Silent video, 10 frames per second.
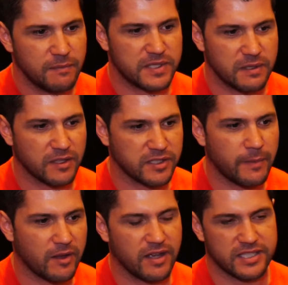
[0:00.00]
It's all
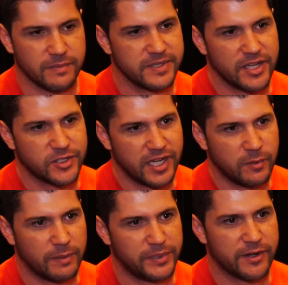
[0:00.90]
about customization
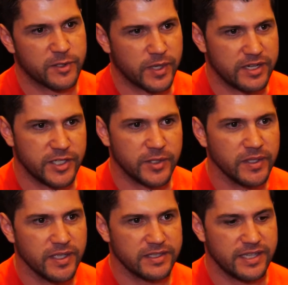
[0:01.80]
and what players want to do
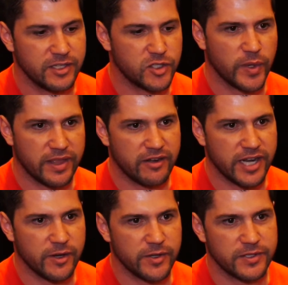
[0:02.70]
to enjoy their
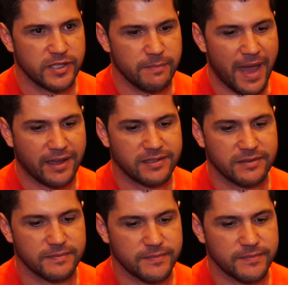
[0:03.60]
heroes to the max.